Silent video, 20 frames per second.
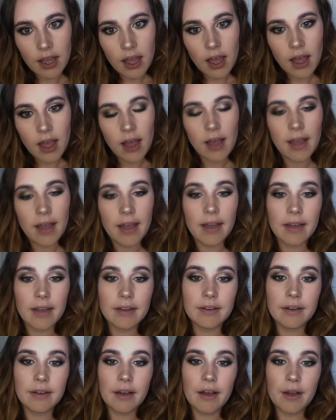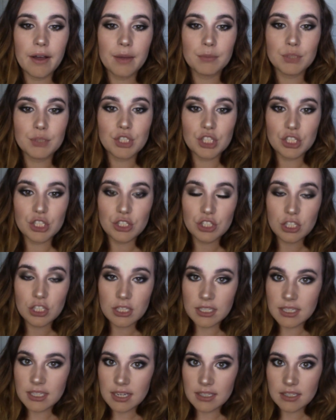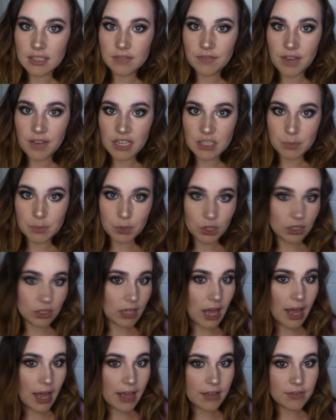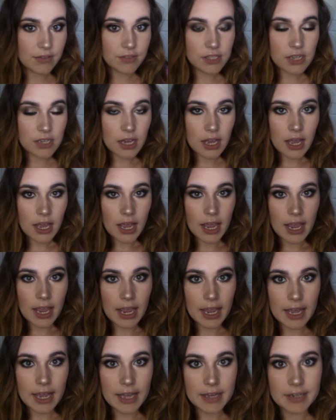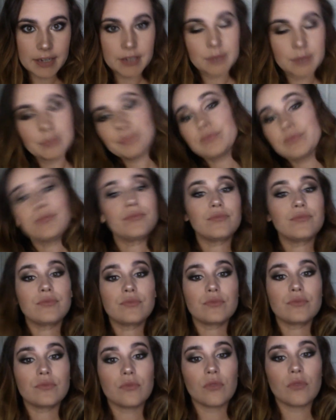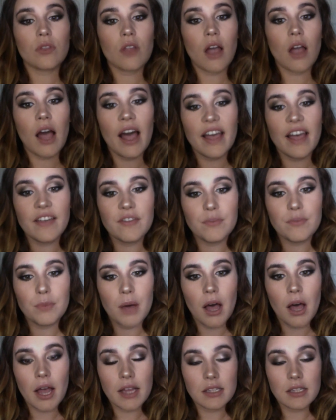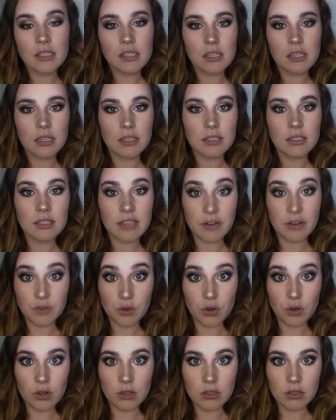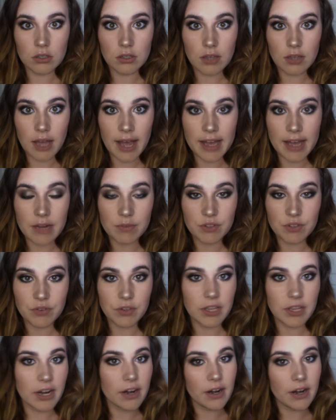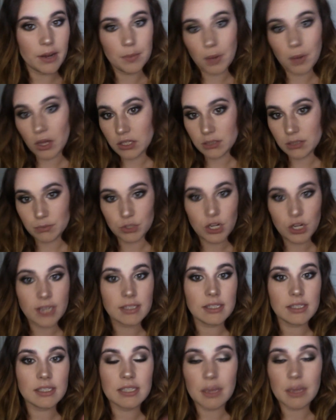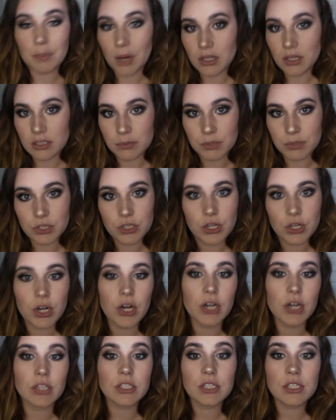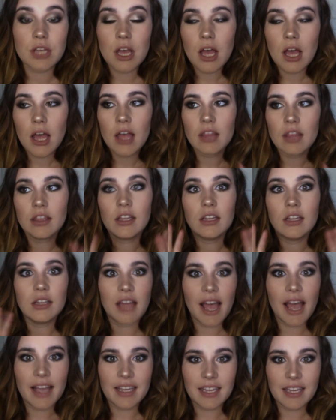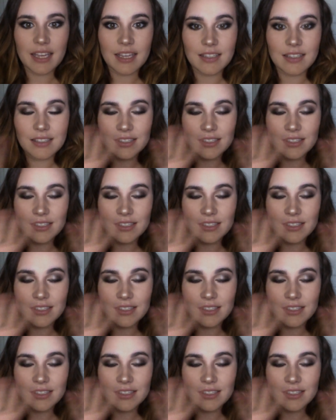and she usually does Facebook Lives. And I've bought several items for there. I bought some dresses. I bought some skirts. The leggings.